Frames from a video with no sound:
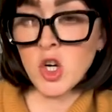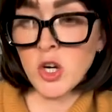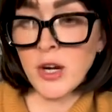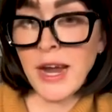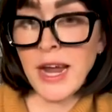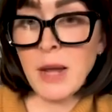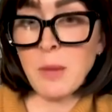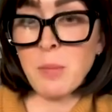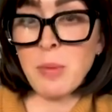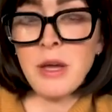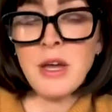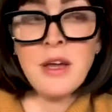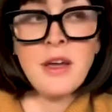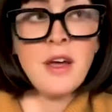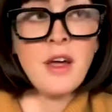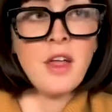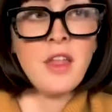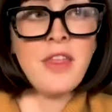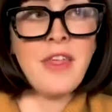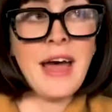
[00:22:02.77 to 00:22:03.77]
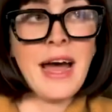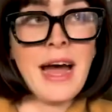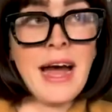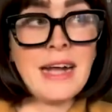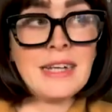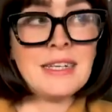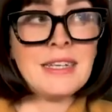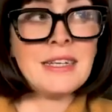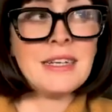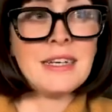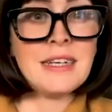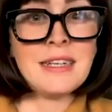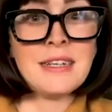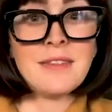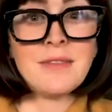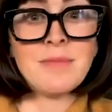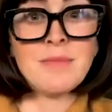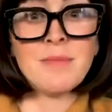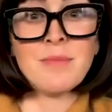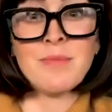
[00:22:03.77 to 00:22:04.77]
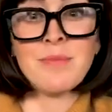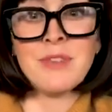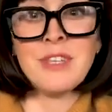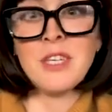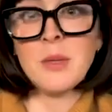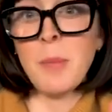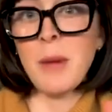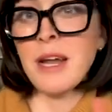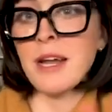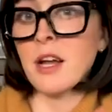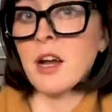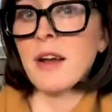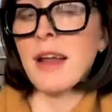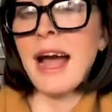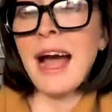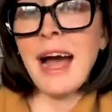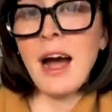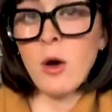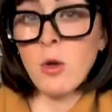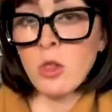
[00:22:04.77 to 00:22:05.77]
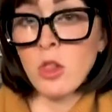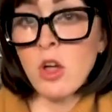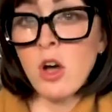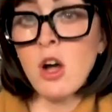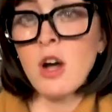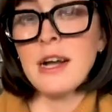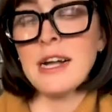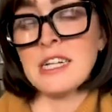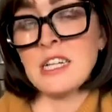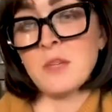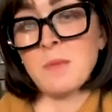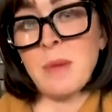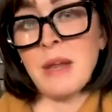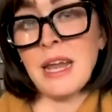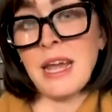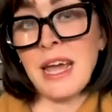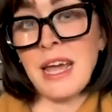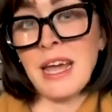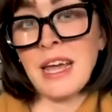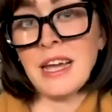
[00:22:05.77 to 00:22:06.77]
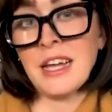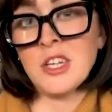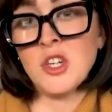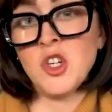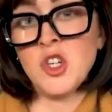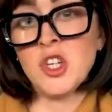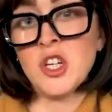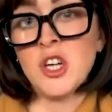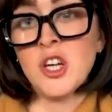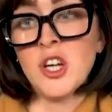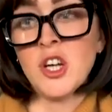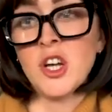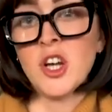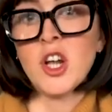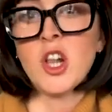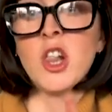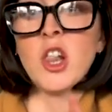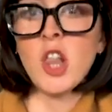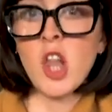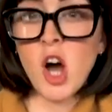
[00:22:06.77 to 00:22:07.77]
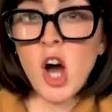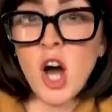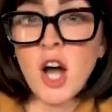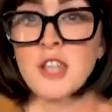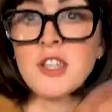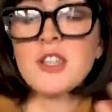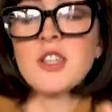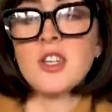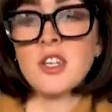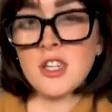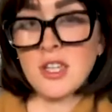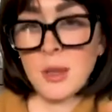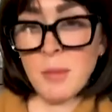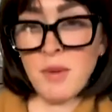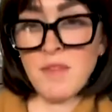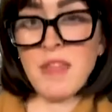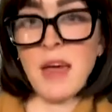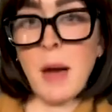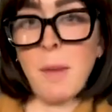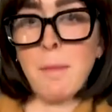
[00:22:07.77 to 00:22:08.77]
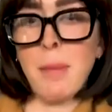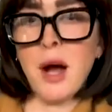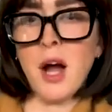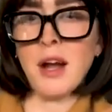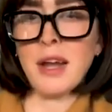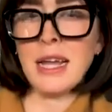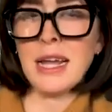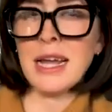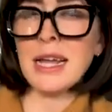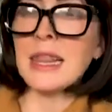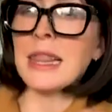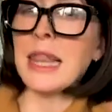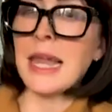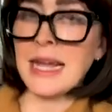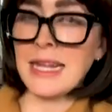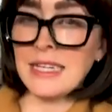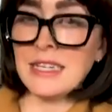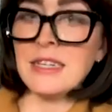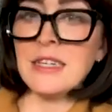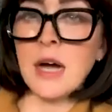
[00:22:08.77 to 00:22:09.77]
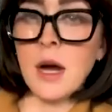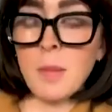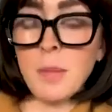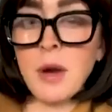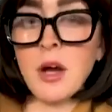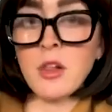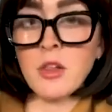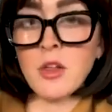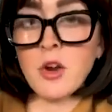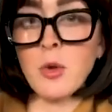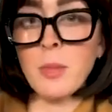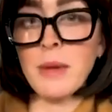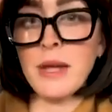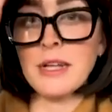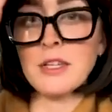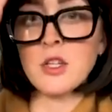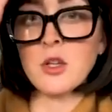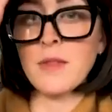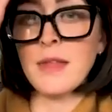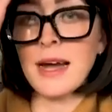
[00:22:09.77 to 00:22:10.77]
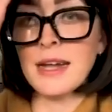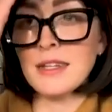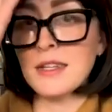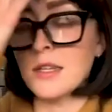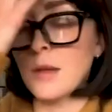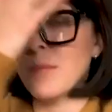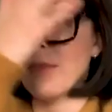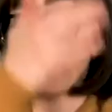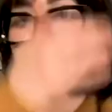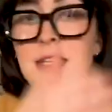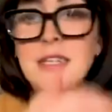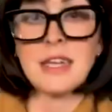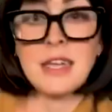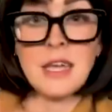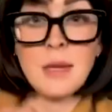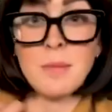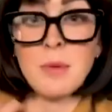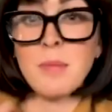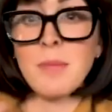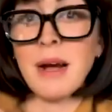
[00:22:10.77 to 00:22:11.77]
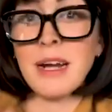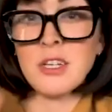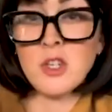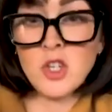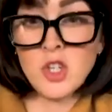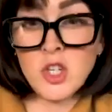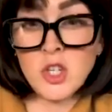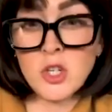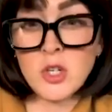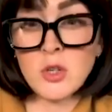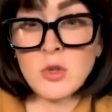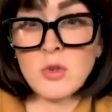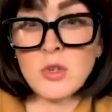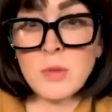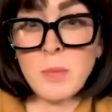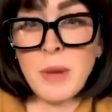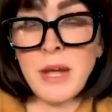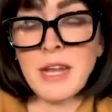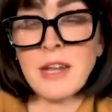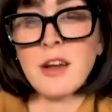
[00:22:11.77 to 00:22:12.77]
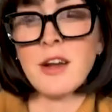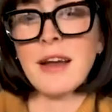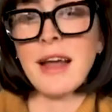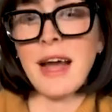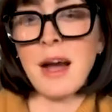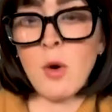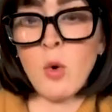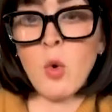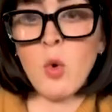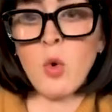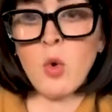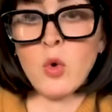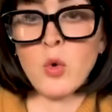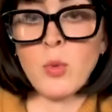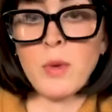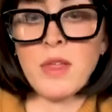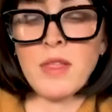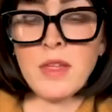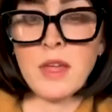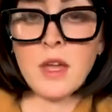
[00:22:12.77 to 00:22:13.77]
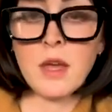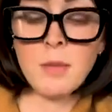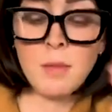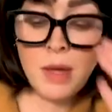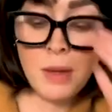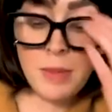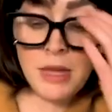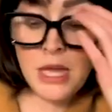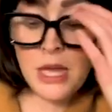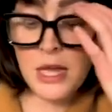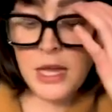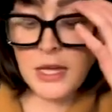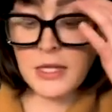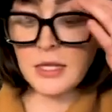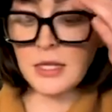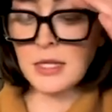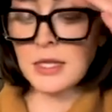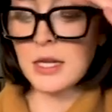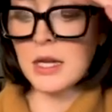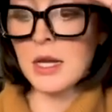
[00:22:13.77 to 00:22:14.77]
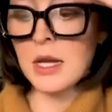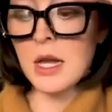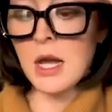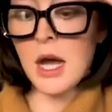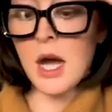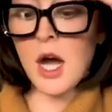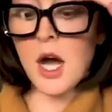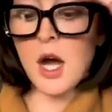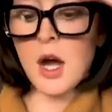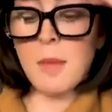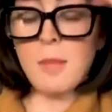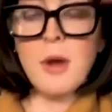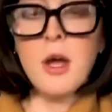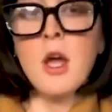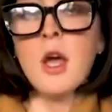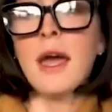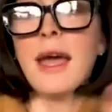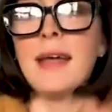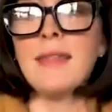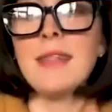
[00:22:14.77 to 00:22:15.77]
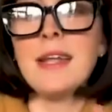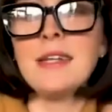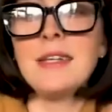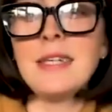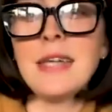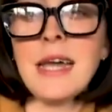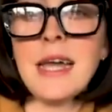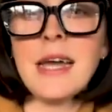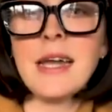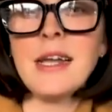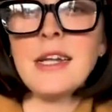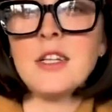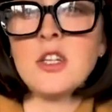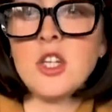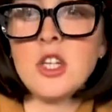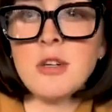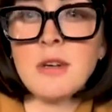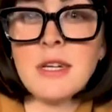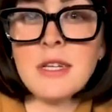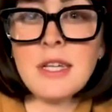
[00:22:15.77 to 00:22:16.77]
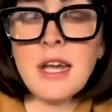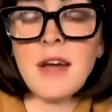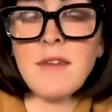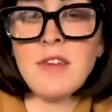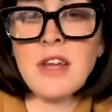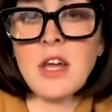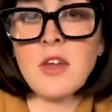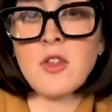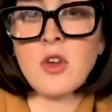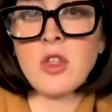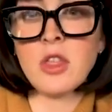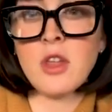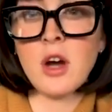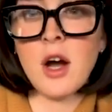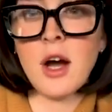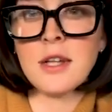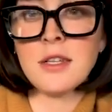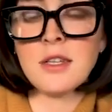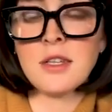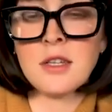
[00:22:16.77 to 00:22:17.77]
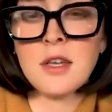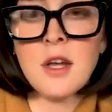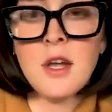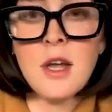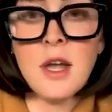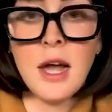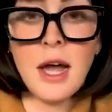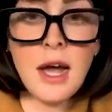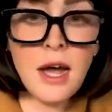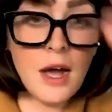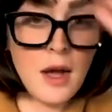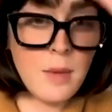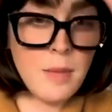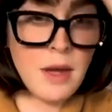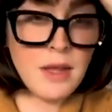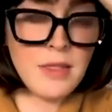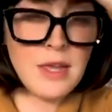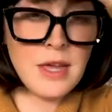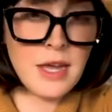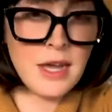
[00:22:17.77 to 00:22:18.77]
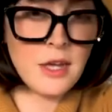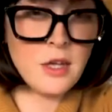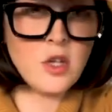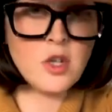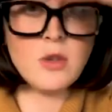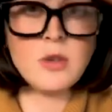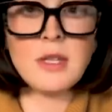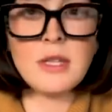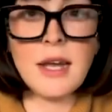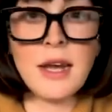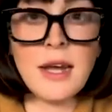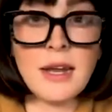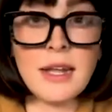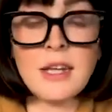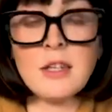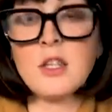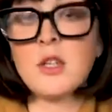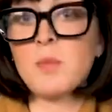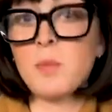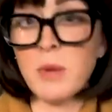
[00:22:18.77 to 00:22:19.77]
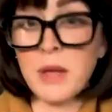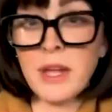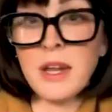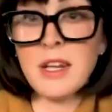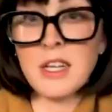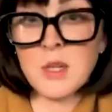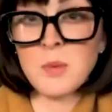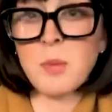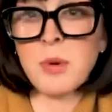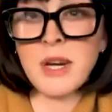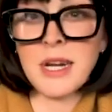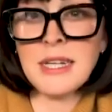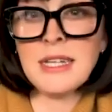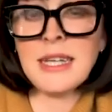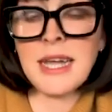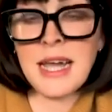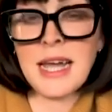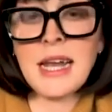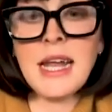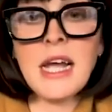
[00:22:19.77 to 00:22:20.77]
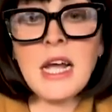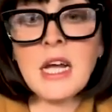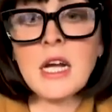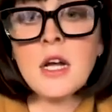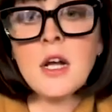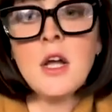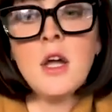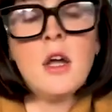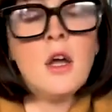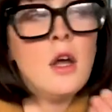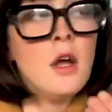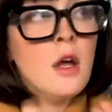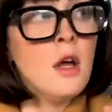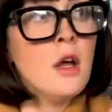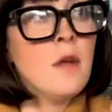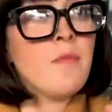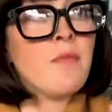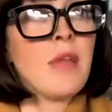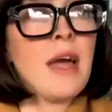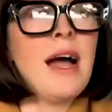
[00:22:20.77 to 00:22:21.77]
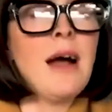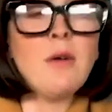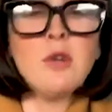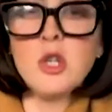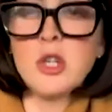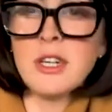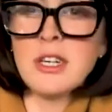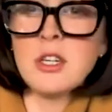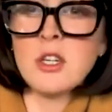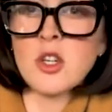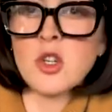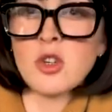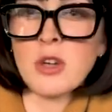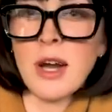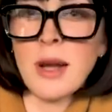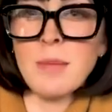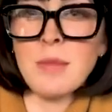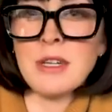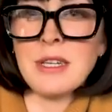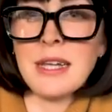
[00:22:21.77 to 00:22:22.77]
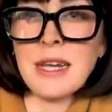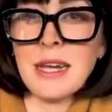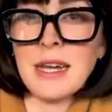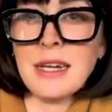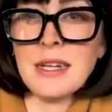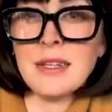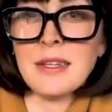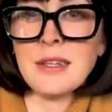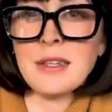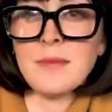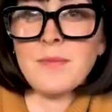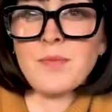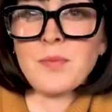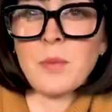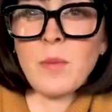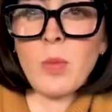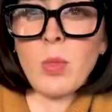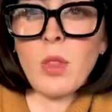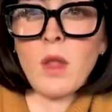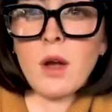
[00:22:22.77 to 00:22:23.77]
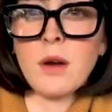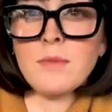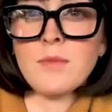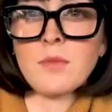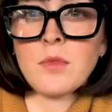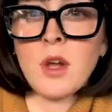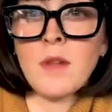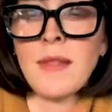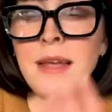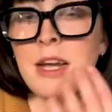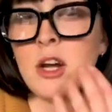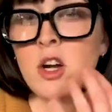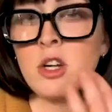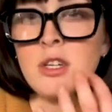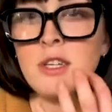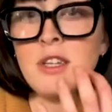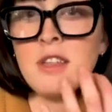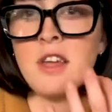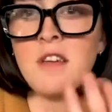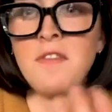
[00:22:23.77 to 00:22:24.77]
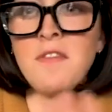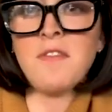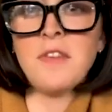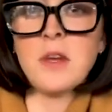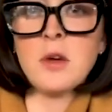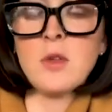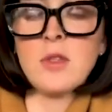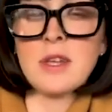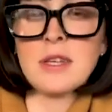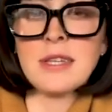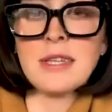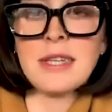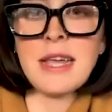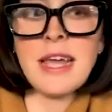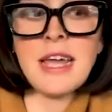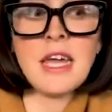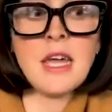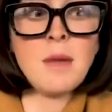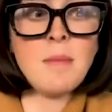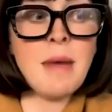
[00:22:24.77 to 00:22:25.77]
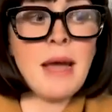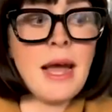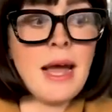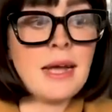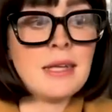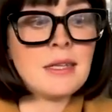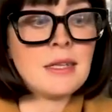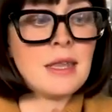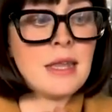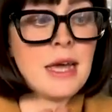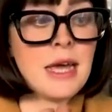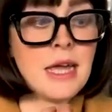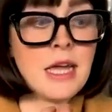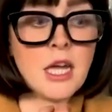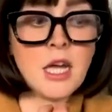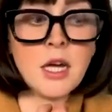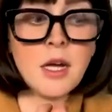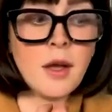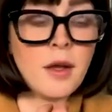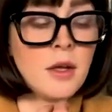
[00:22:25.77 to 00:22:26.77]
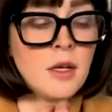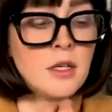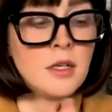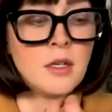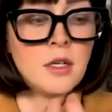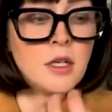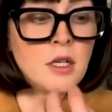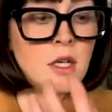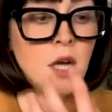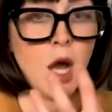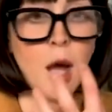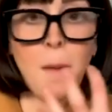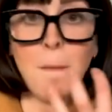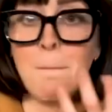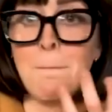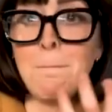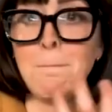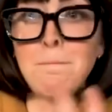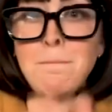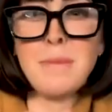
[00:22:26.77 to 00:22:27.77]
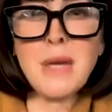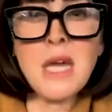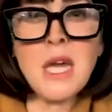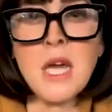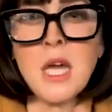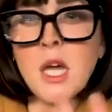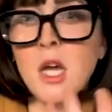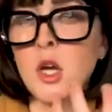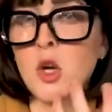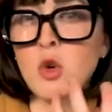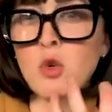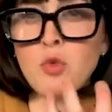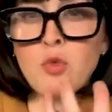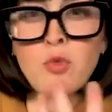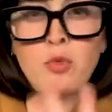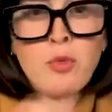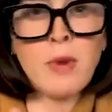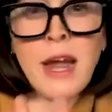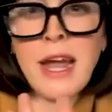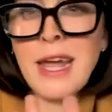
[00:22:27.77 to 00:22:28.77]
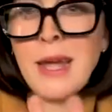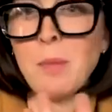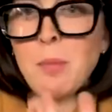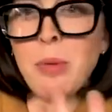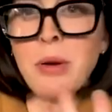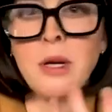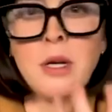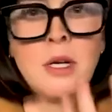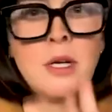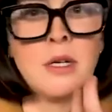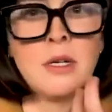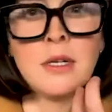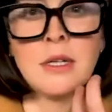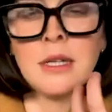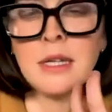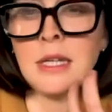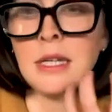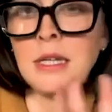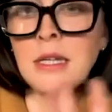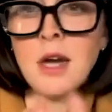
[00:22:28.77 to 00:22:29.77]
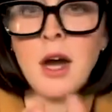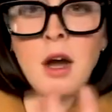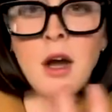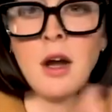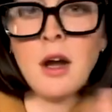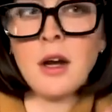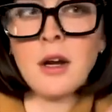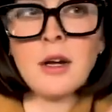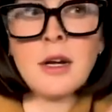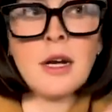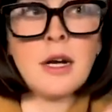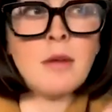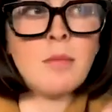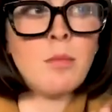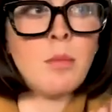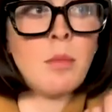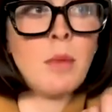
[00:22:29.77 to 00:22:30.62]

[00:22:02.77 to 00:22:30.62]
grape that, depending on how long it's been aged, lost some of that body and lightened up a little bit. So that's something to keep in mind too, depending on how old we think it maybe is. And then tannins. Do you guys have any other thoughts? I think Andrew said it is pretty tannic. How would you guys describe the tannins? Like, do they feel the same as like a big, ripe, young,